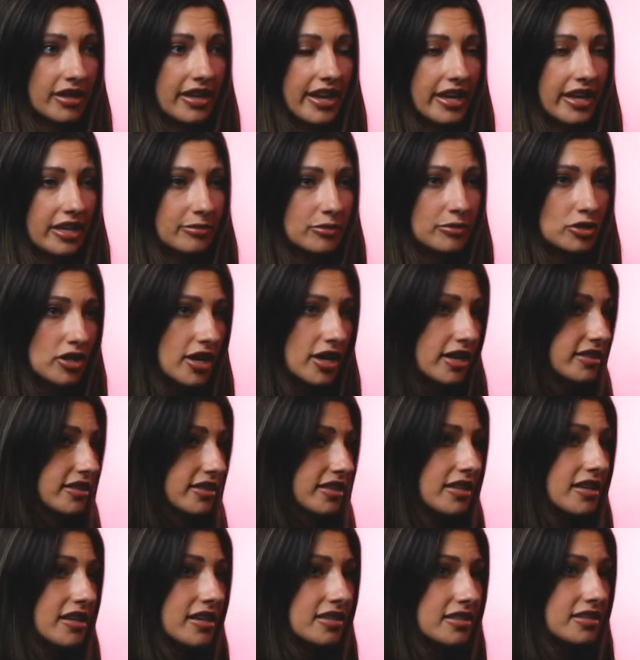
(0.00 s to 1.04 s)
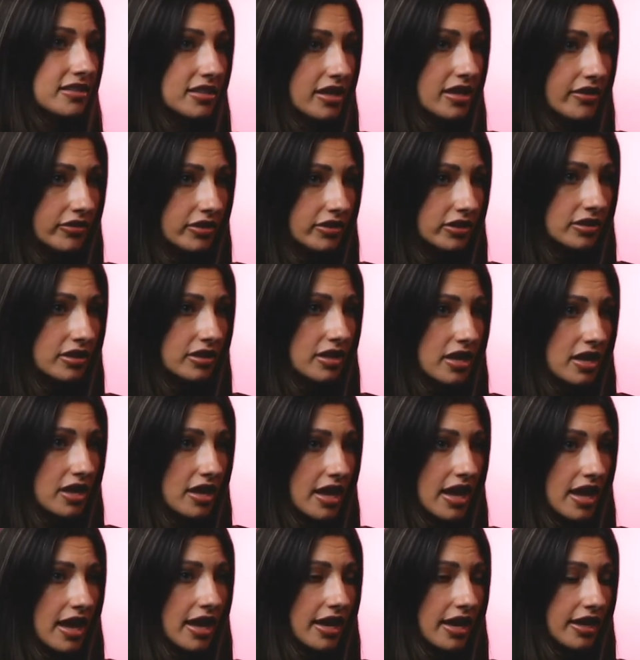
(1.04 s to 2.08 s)
came, checked in at 7
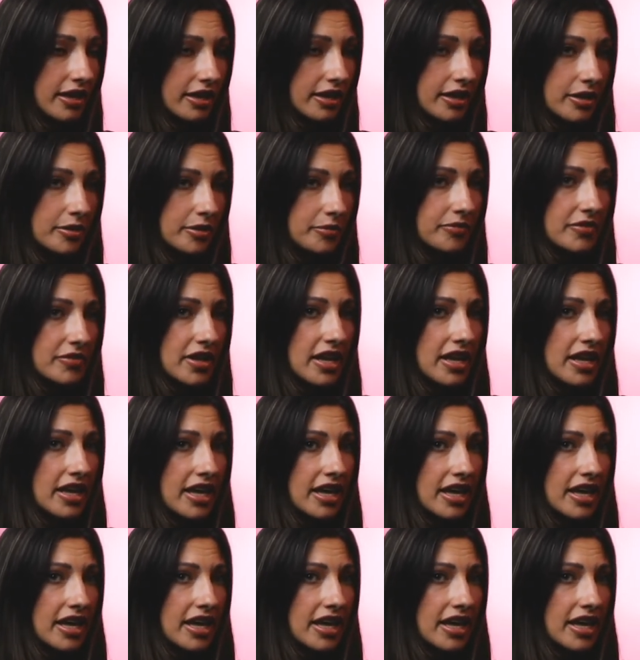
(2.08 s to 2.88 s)
a.m.